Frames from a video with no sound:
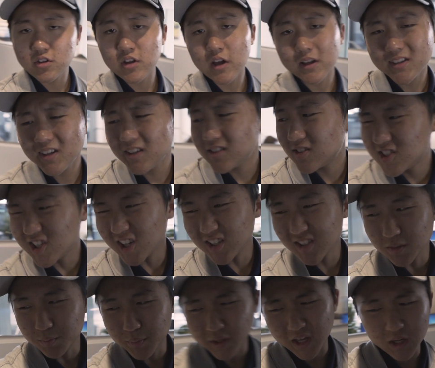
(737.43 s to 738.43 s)
I think it's
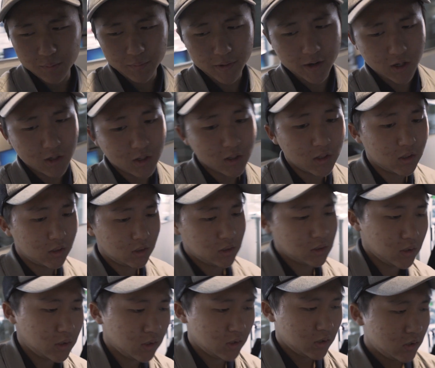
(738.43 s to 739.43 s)
just a Panamera.
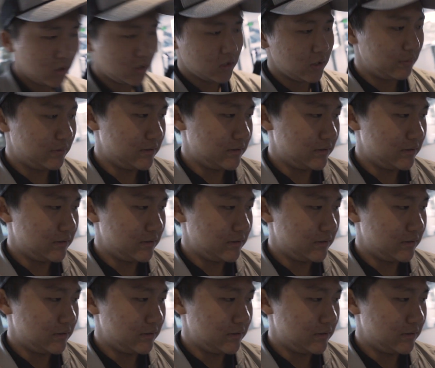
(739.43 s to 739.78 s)
Let